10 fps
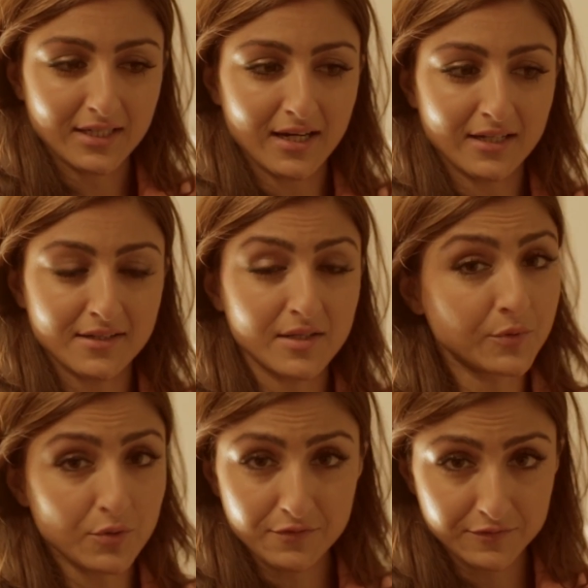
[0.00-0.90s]
And
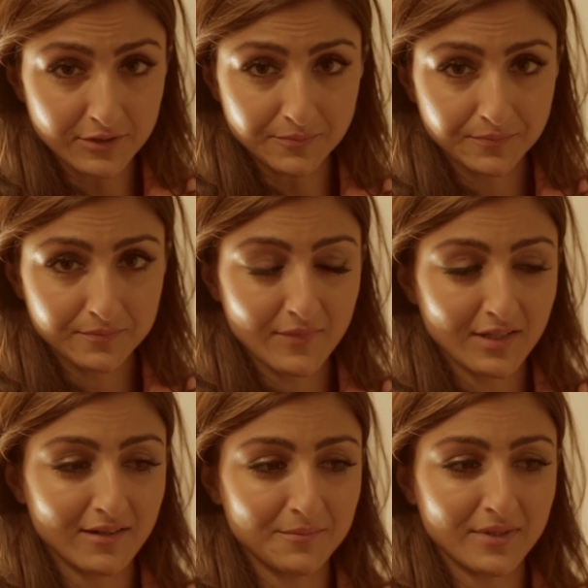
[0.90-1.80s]
they're beautiful.
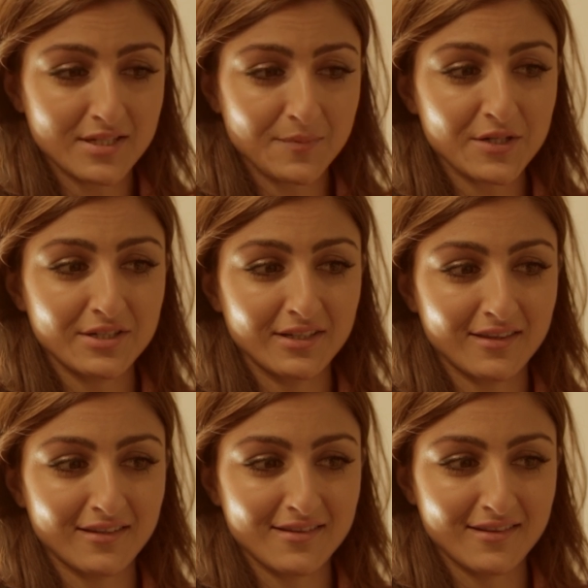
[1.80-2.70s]
Um, especially,
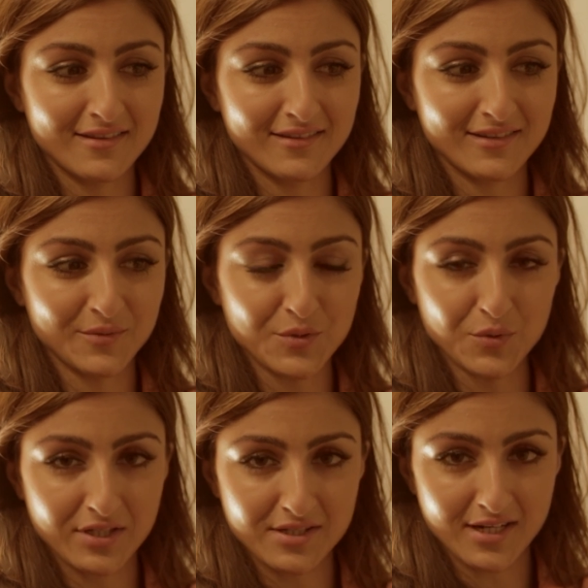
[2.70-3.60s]
I think there were
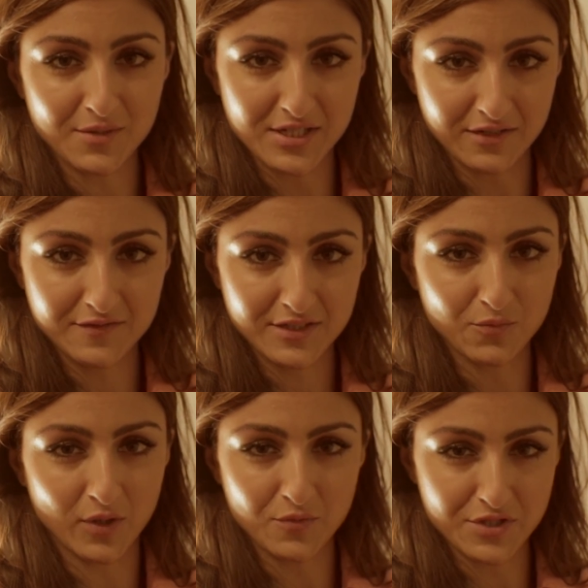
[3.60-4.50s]
two things that I was
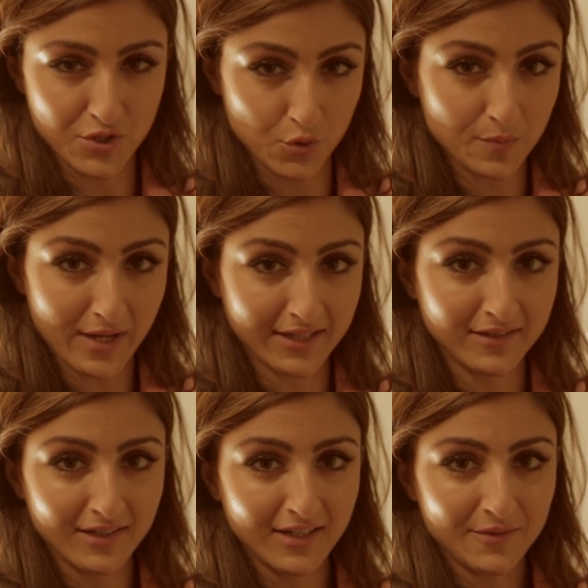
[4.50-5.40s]
gifted. One was a jute
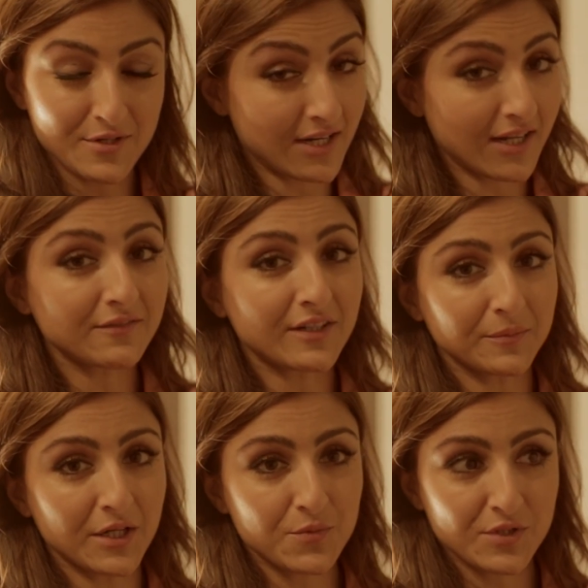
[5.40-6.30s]
bag, which I like
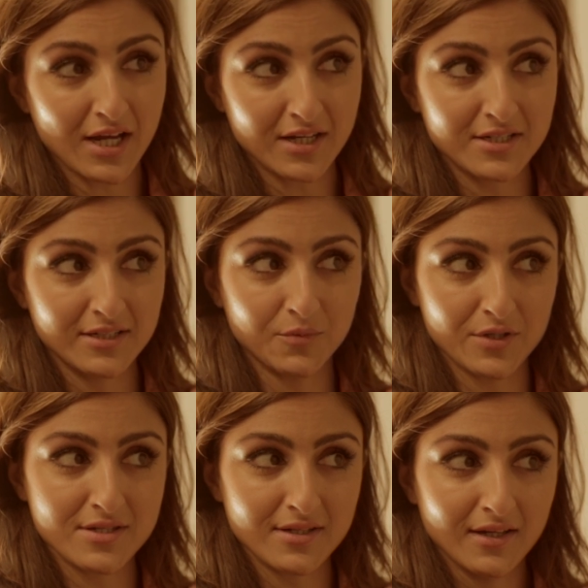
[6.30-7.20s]
very much, which actually
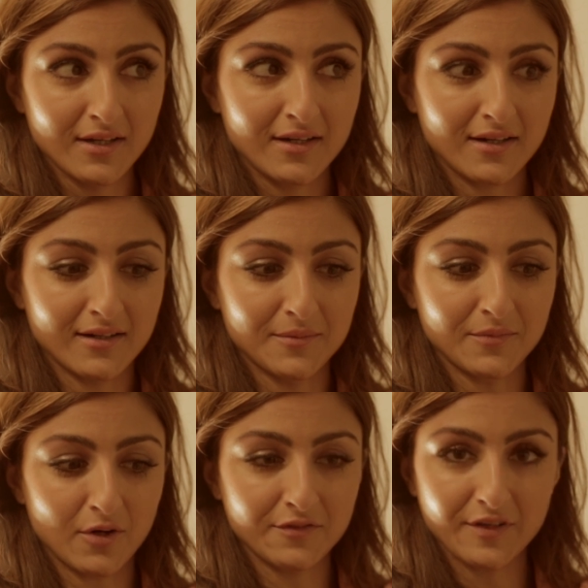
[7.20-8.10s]
was
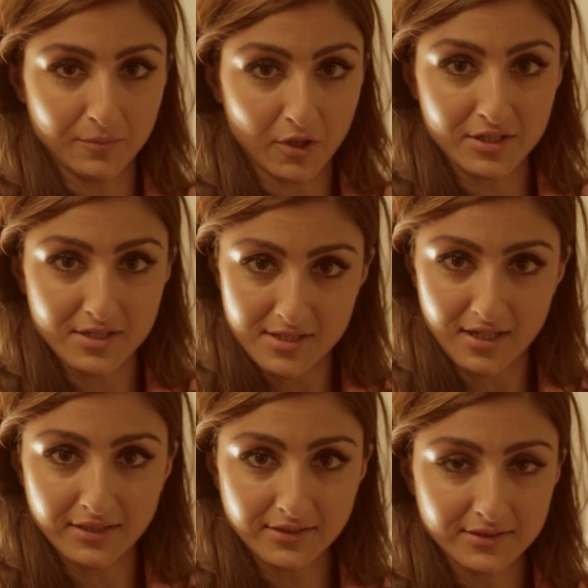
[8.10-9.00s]
um, of a very modern
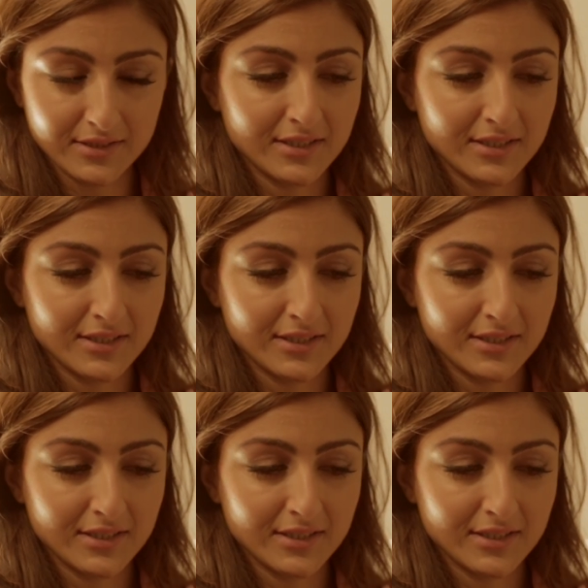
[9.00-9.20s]
design.